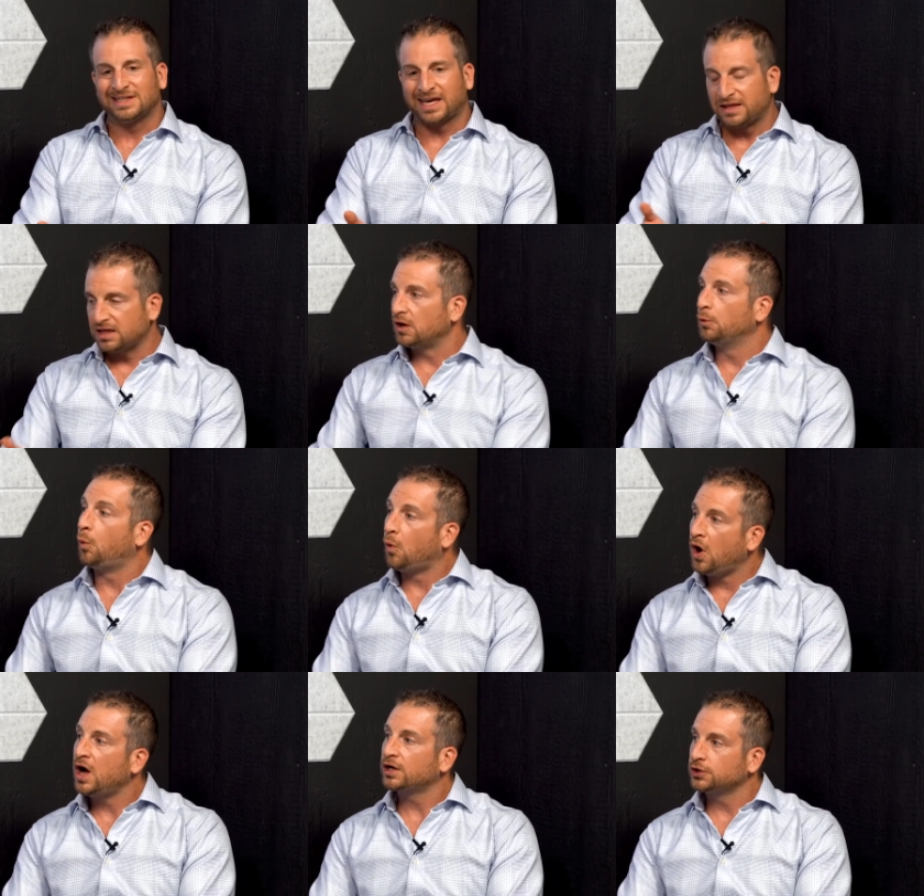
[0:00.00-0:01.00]
Can they
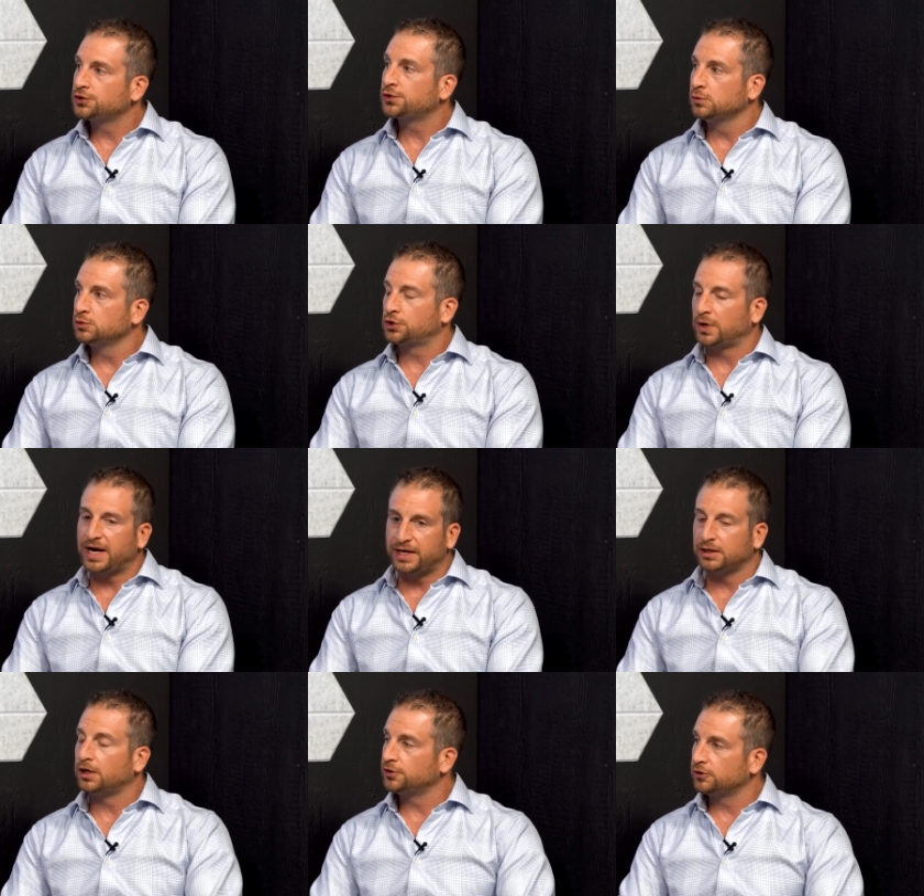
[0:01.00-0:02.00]
walk a true
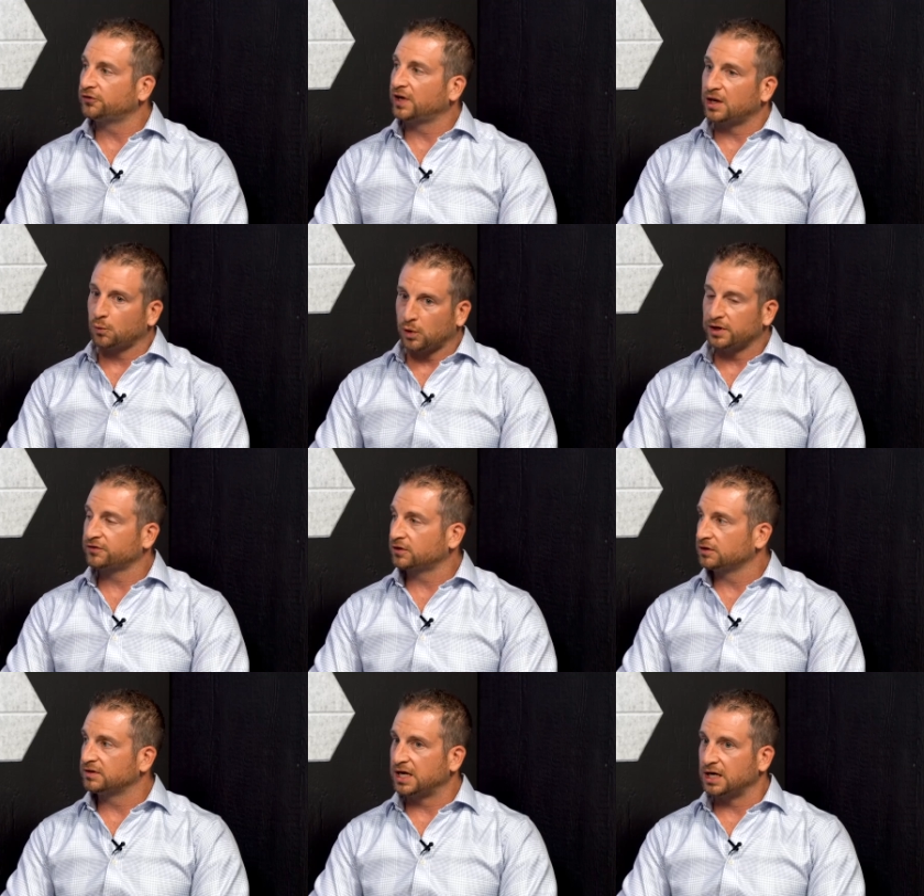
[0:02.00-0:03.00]
trade and understand what it's
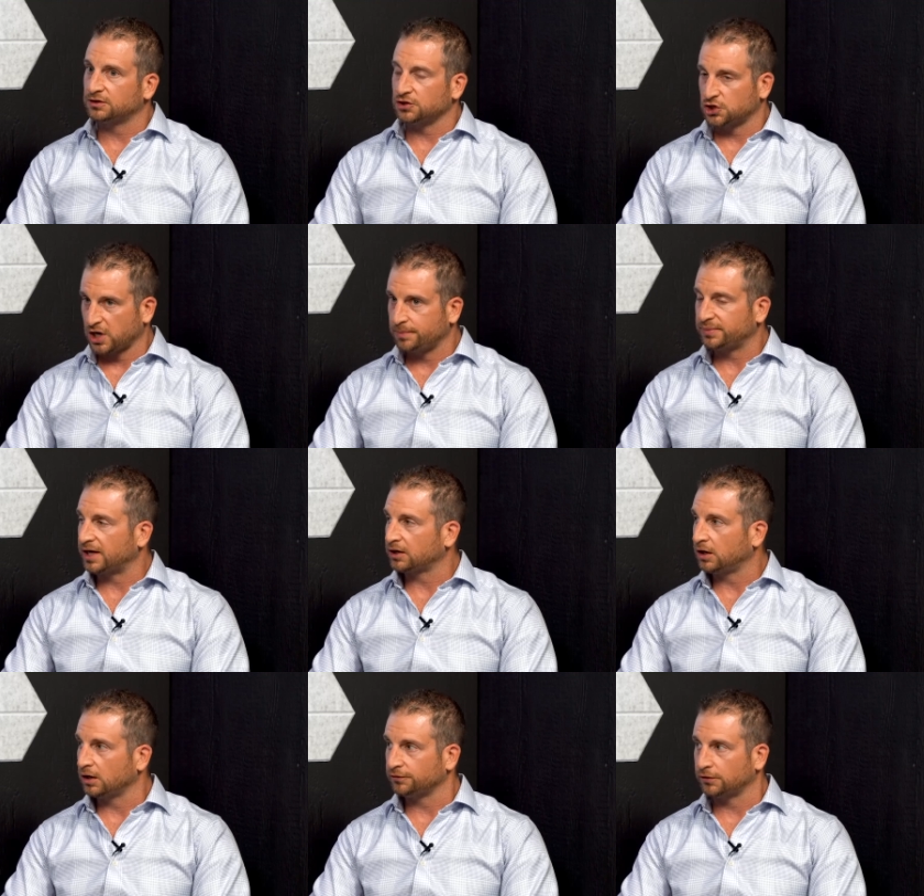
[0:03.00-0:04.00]
going to take to shape
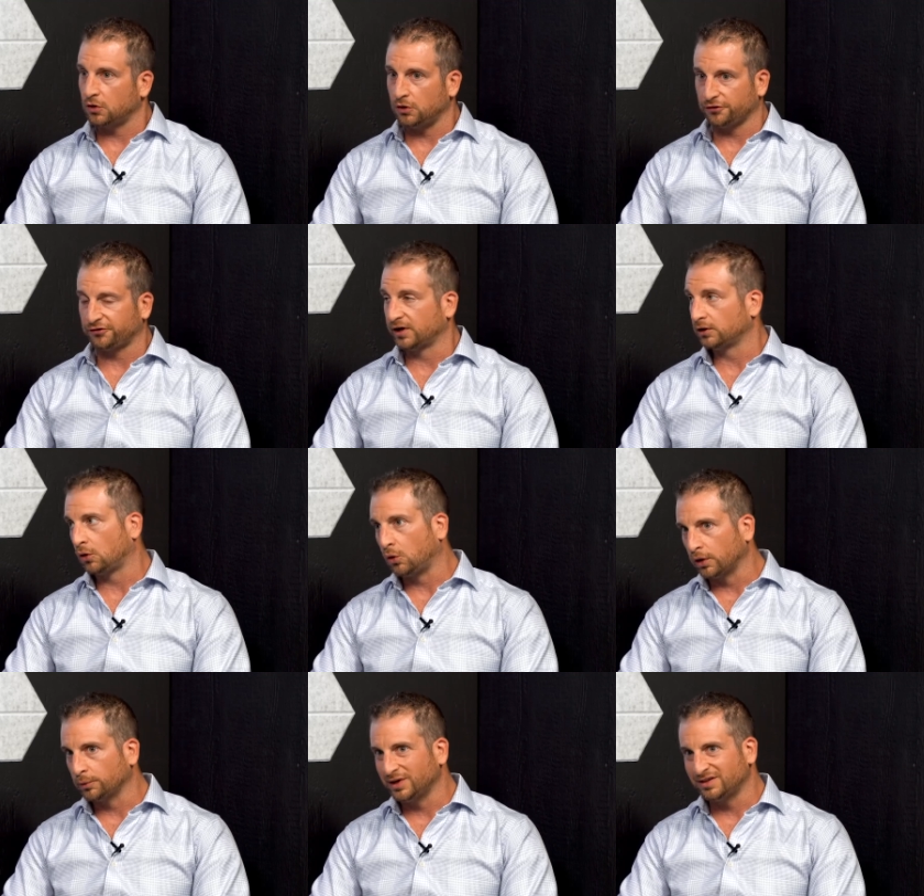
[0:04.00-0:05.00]
that car for wholesale
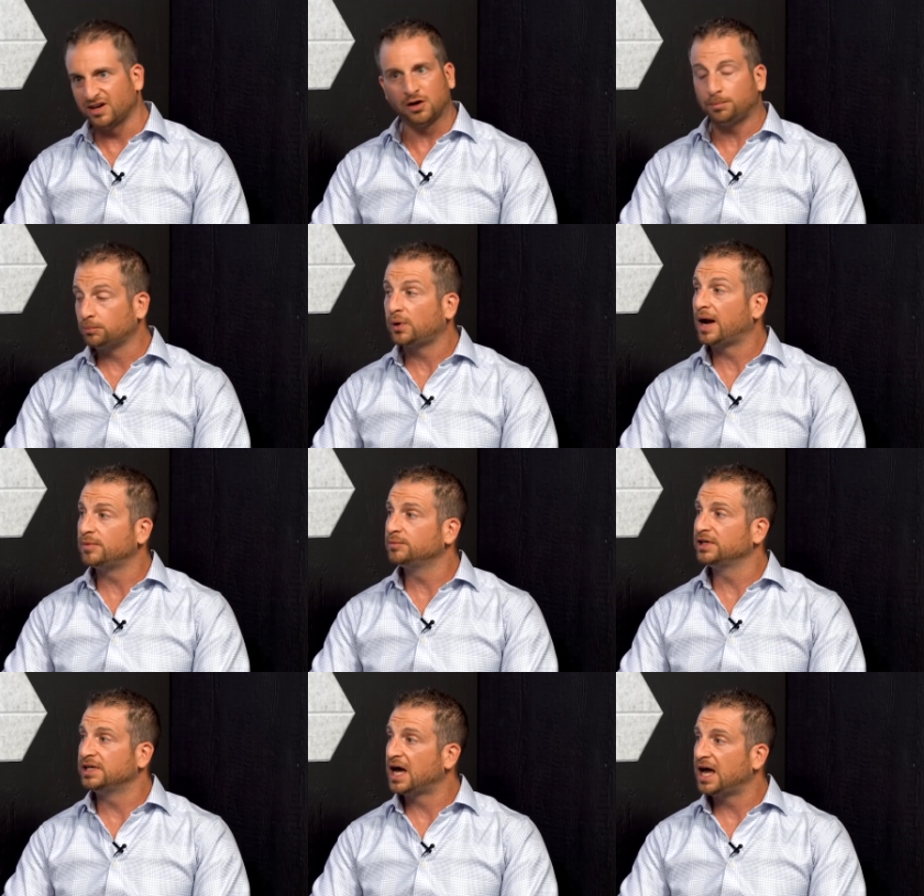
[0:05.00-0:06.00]
or retail?
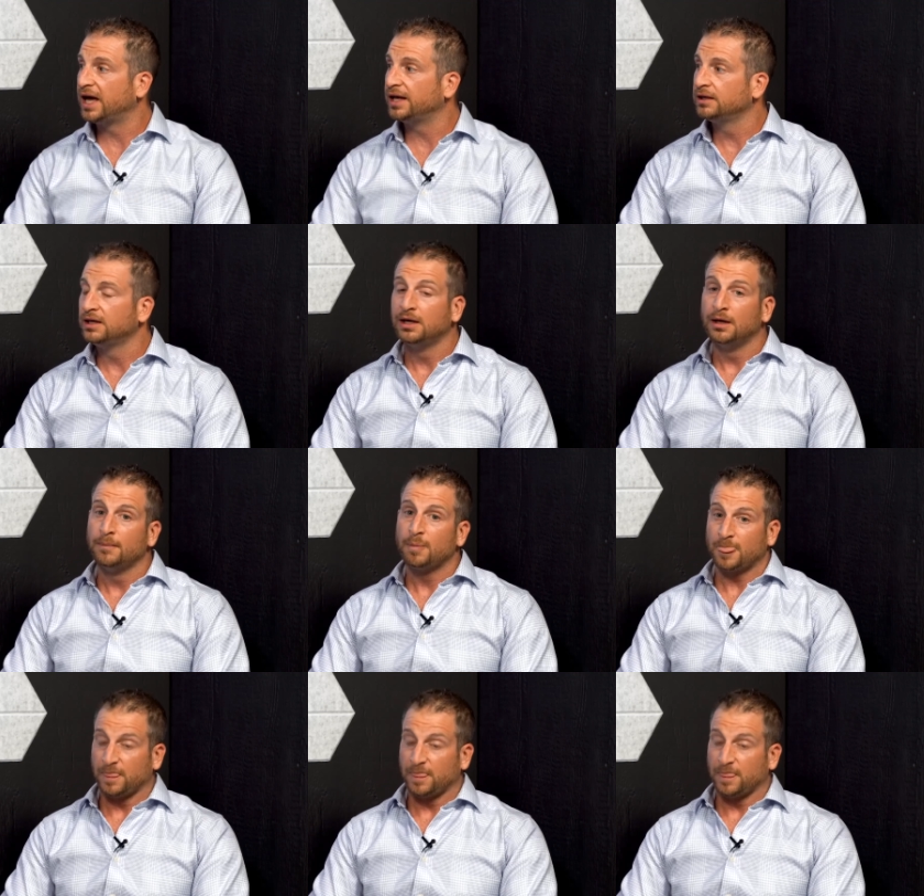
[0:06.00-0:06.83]
Probably not, mm-hmm.